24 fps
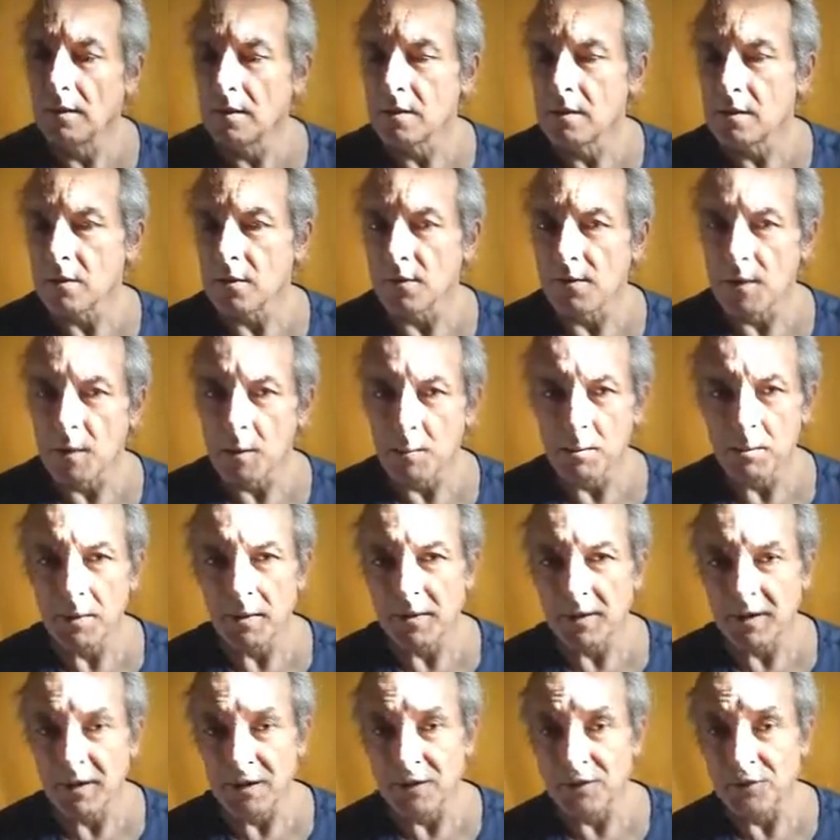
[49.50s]
So the
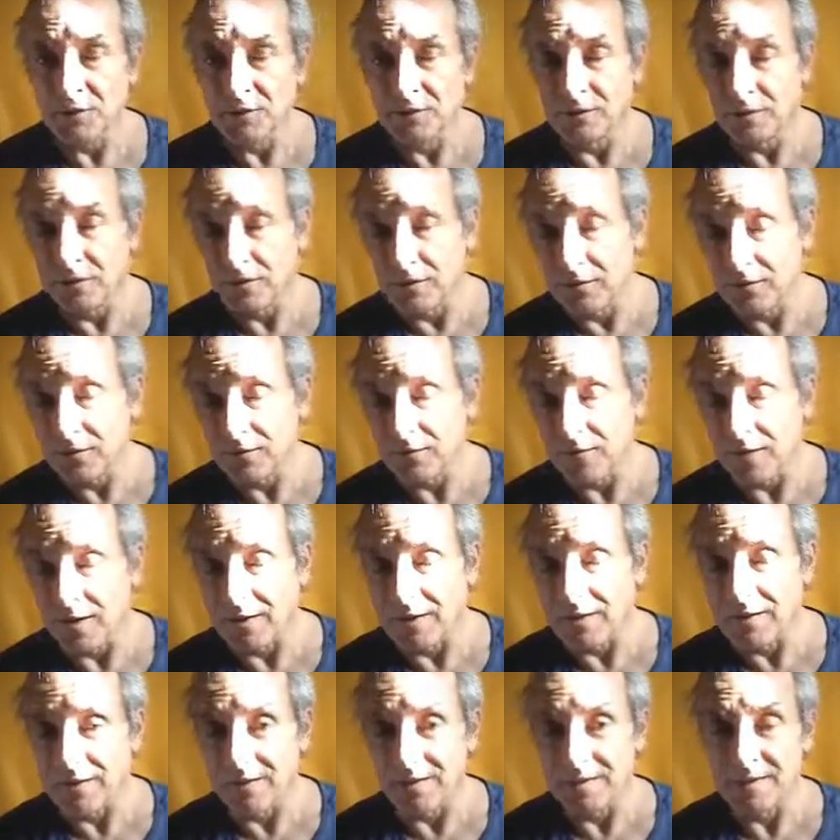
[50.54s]
implication in this
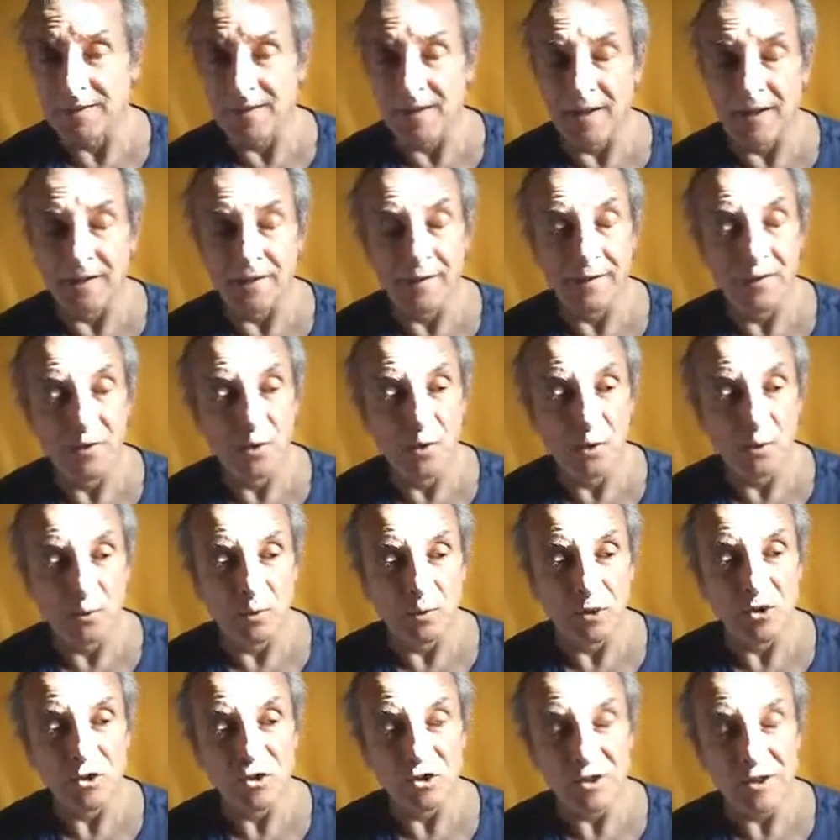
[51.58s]
verse is that
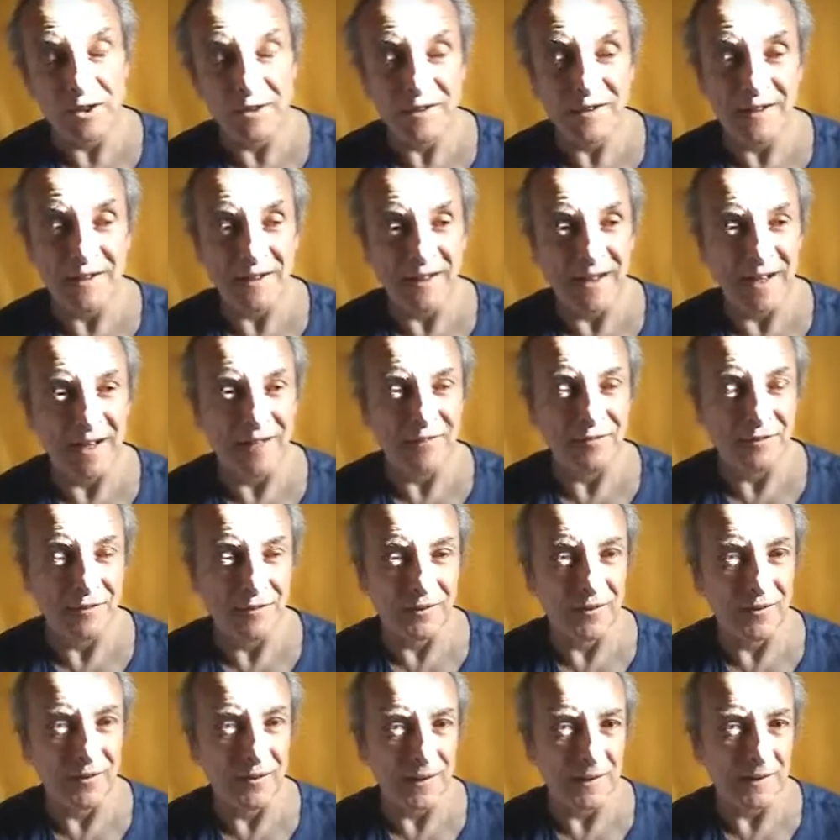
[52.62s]
we're chasing after
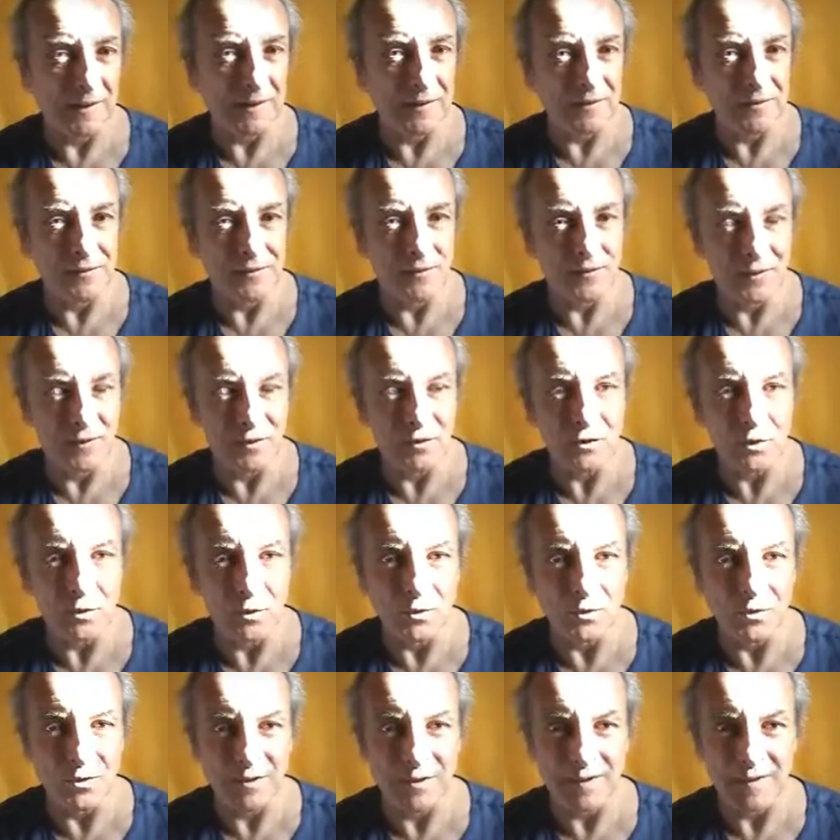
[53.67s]
things that
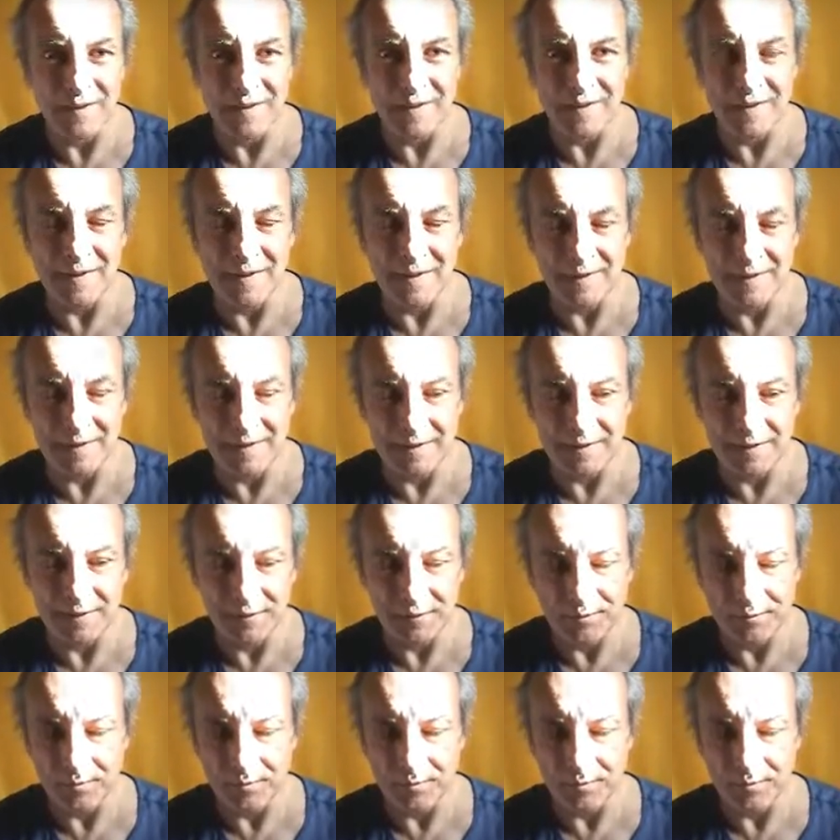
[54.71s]
don't exist.